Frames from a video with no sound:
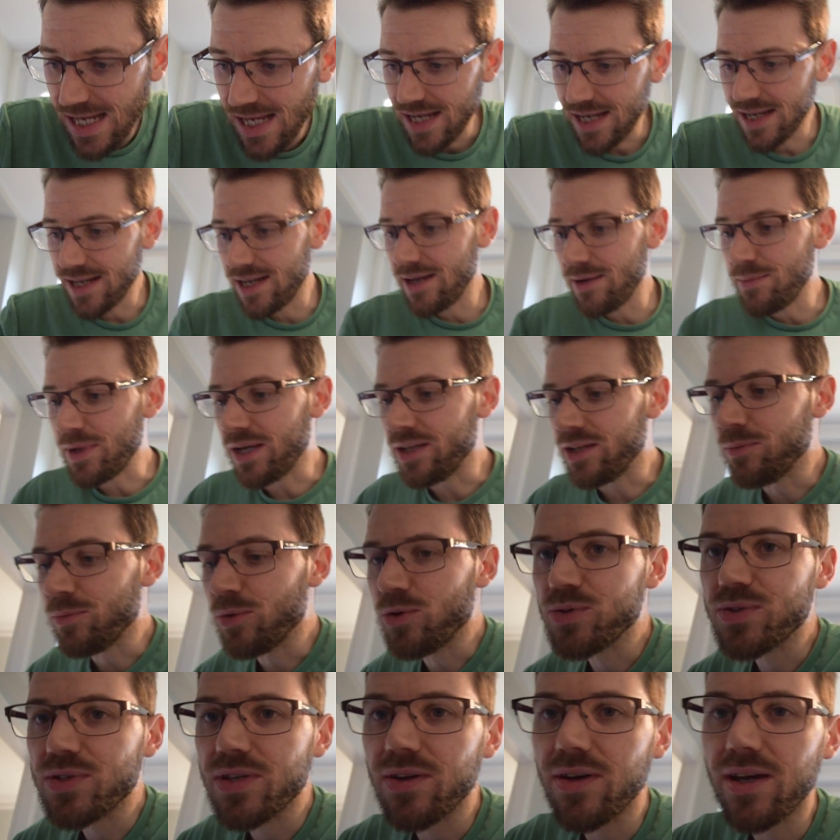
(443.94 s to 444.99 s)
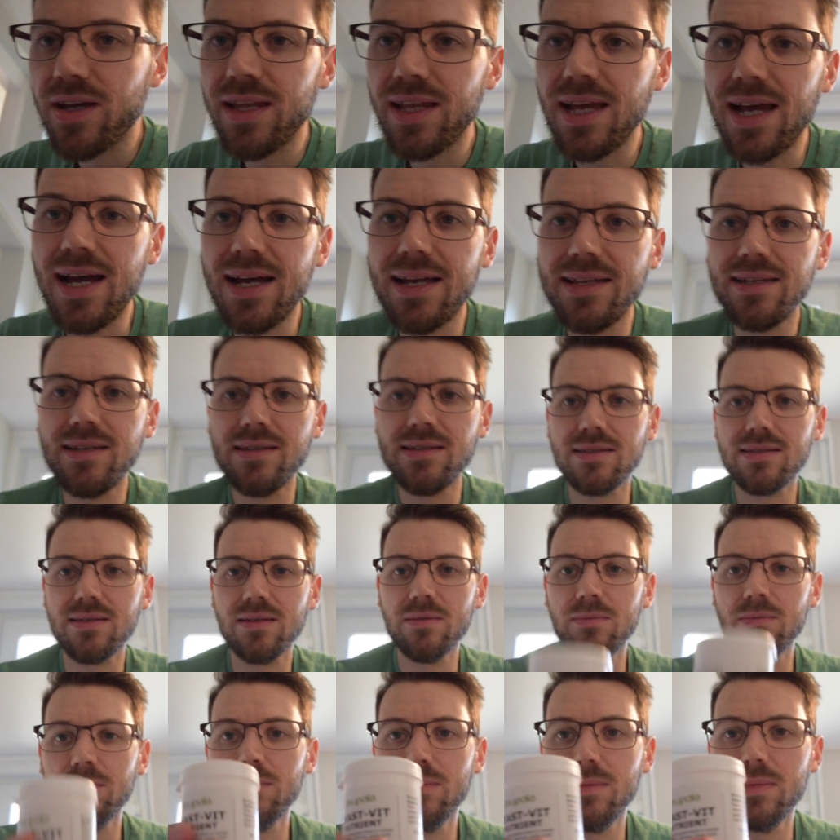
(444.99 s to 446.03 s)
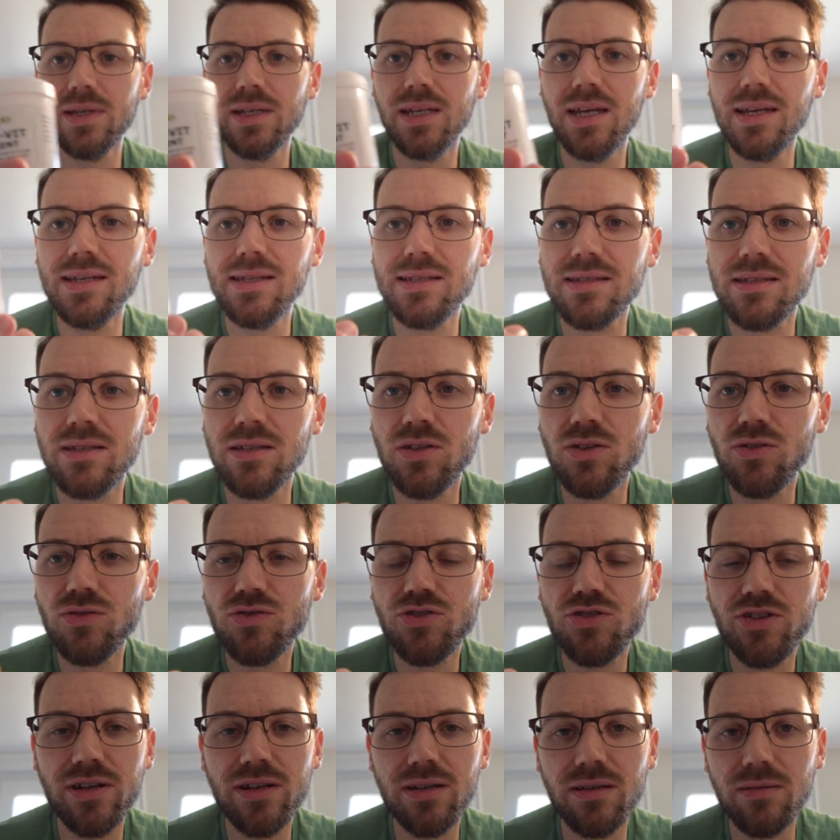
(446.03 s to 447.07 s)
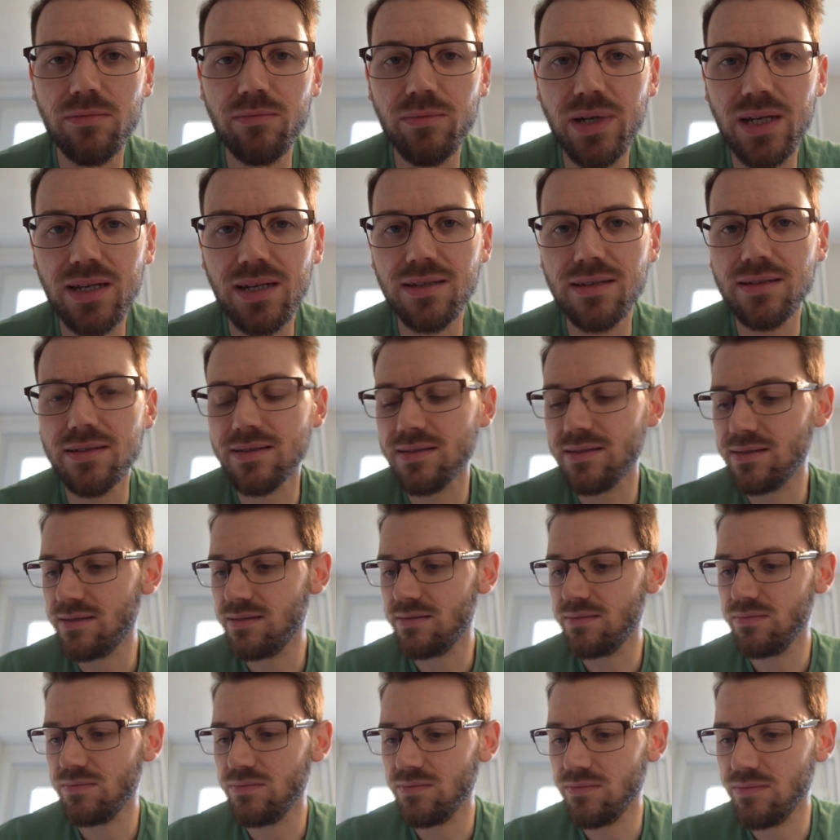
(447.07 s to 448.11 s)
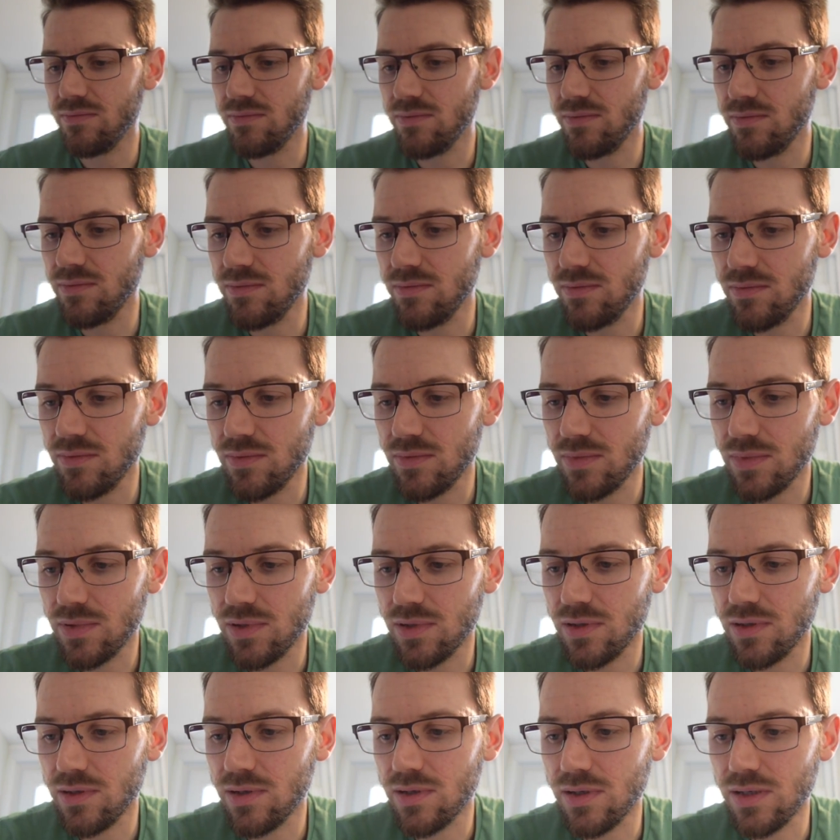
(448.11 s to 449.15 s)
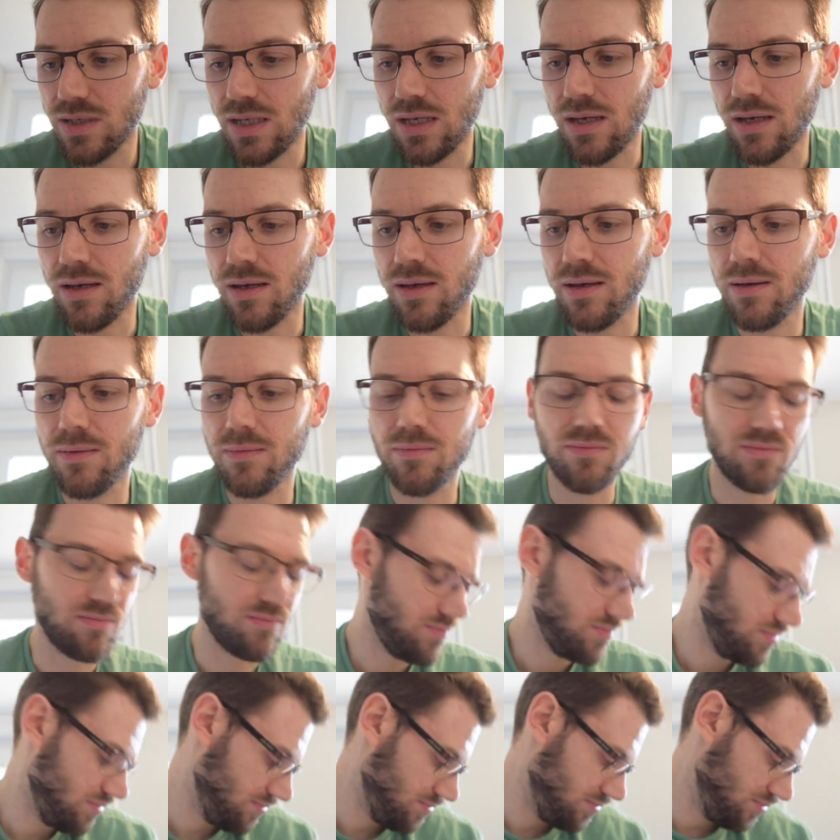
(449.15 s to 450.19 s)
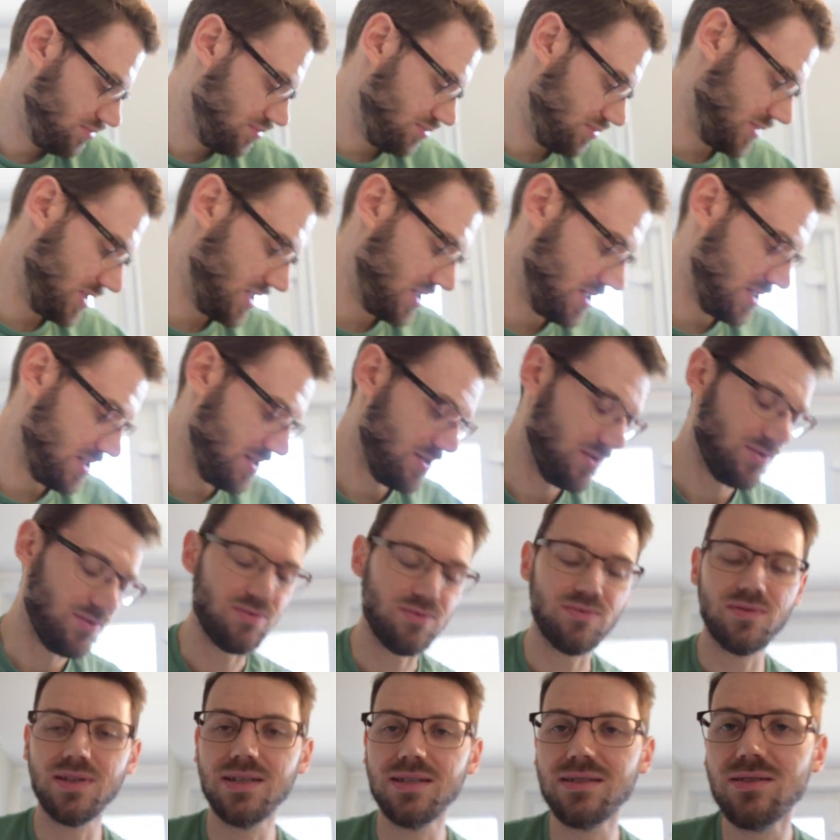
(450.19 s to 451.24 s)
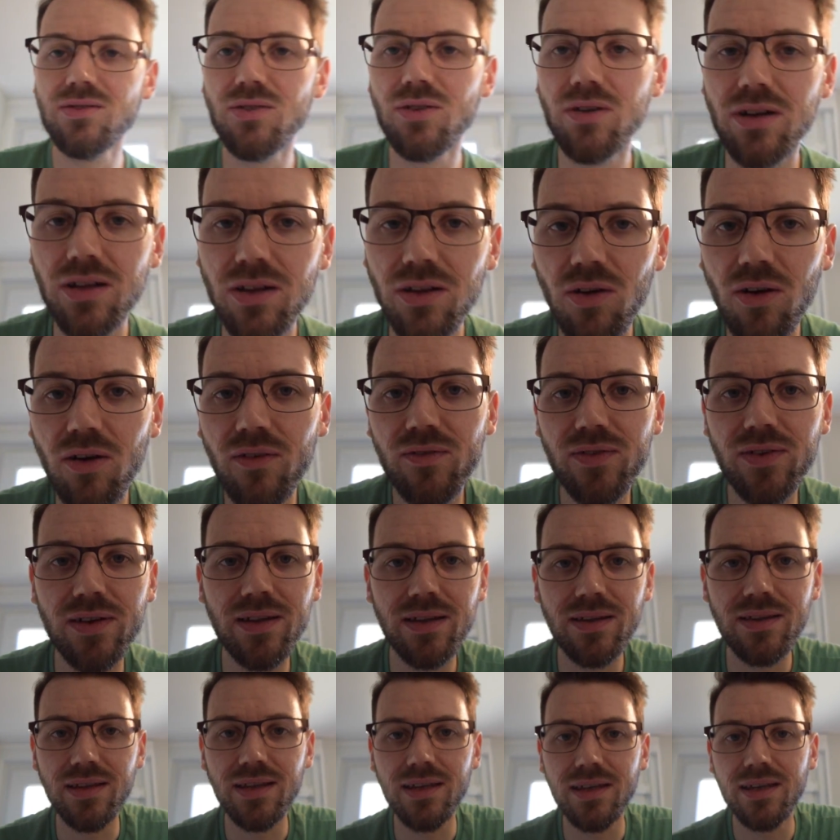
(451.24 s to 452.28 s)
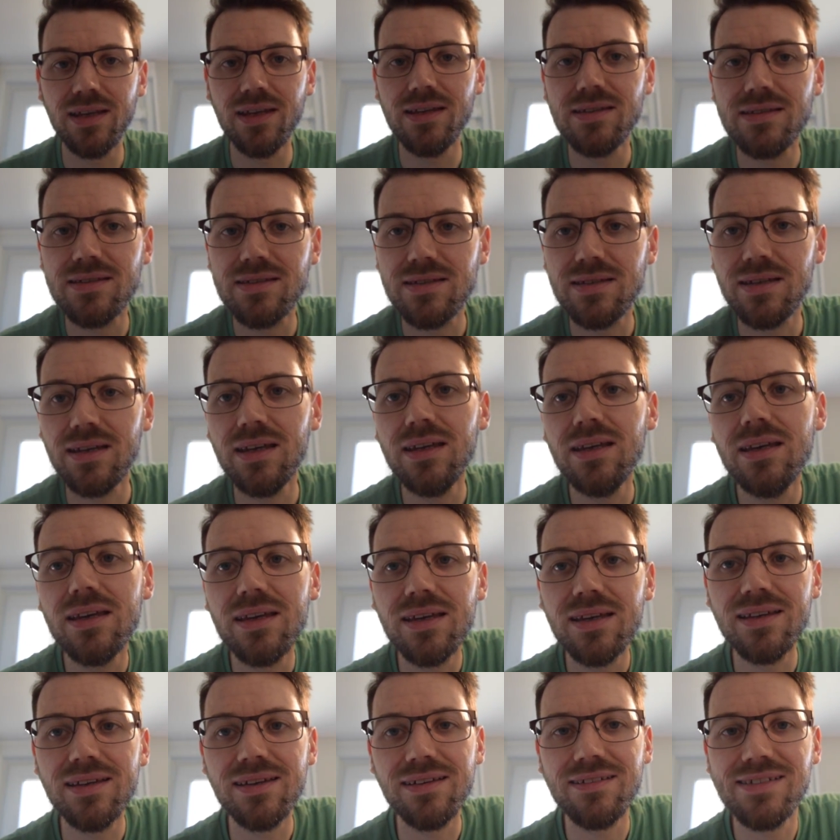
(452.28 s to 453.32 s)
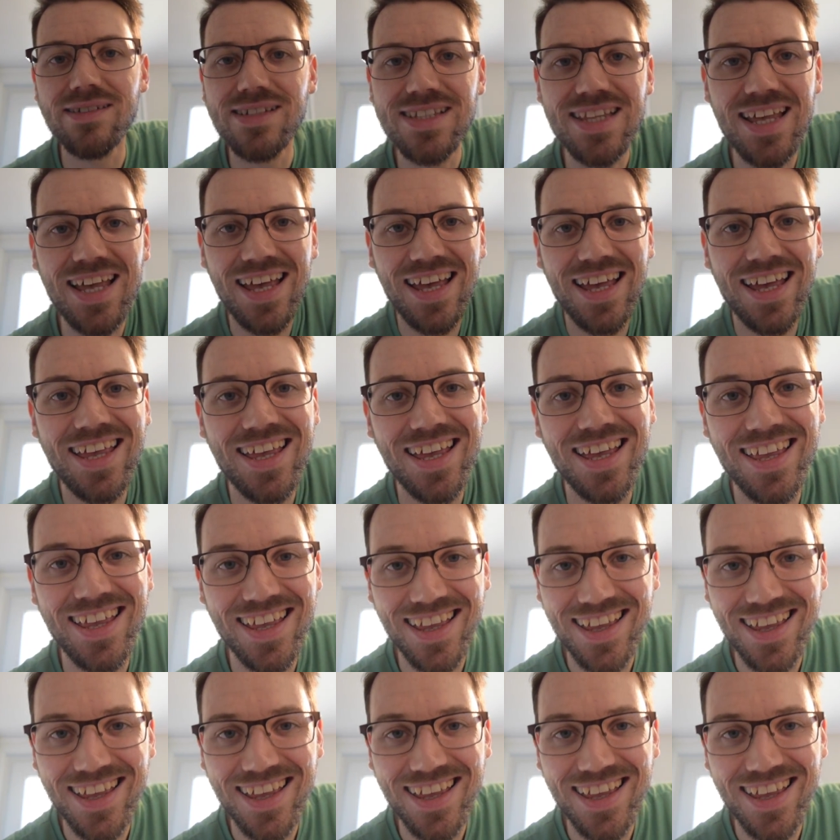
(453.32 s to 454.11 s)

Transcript: um, and I'm also going to add in some yeast nutrient because um, so there's not a lot for the yeast to eat here, is there?